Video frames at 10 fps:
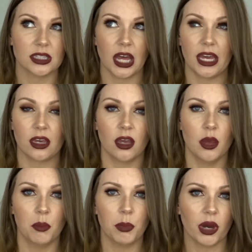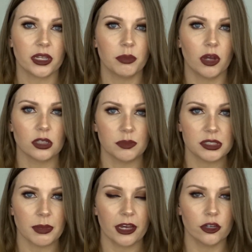like Bonnie Bell lip
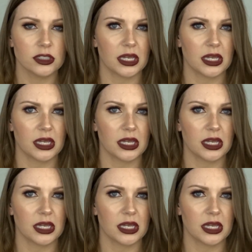smackers.